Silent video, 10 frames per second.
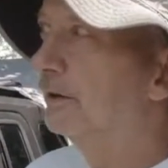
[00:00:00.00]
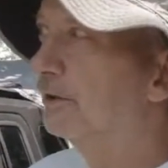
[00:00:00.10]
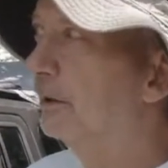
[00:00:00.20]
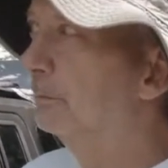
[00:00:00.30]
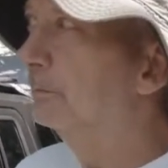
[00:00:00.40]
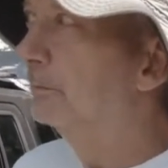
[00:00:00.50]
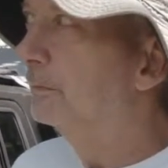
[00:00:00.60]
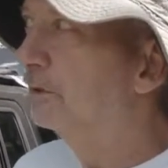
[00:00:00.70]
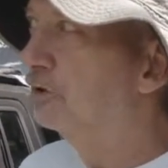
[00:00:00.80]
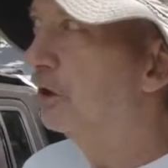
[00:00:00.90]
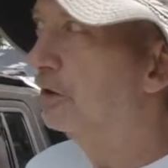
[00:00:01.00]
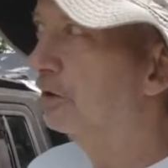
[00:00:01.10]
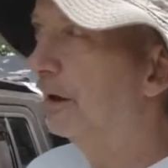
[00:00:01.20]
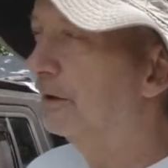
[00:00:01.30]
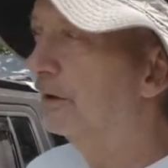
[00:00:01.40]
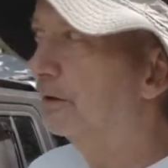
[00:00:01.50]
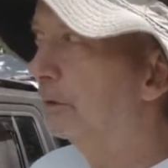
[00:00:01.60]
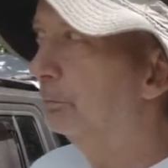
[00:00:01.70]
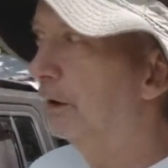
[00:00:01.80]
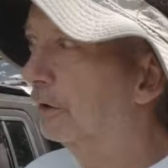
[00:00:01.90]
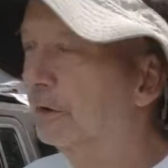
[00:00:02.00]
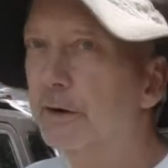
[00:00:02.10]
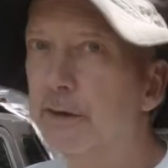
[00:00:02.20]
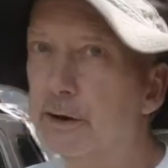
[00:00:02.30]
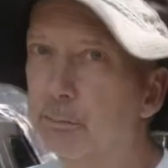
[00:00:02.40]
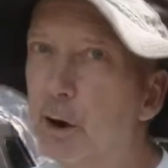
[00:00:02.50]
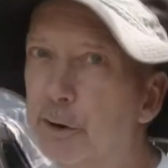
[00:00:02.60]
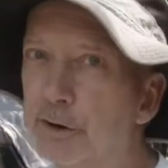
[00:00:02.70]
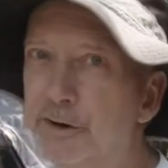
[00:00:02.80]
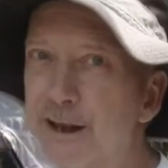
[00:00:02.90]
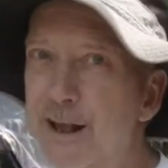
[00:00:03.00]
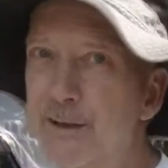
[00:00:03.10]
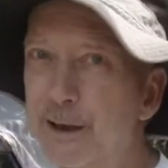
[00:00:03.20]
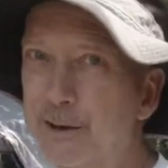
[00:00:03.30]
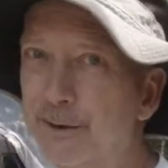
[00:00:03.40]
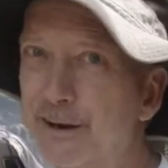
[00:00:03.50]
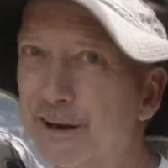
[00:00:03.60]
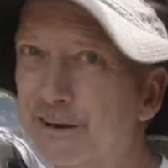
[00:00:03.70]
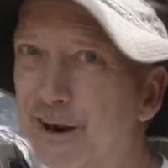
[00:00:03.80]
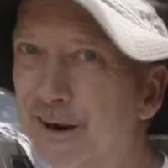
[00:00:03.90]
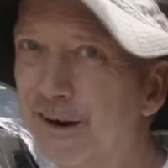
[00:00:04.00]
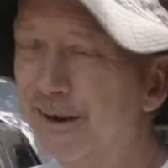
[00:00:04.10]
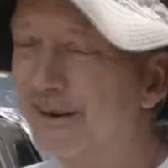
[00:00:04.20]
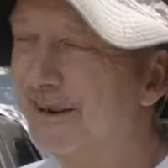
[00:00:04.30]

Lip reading: some generators are bigger than the motors that are in these cars.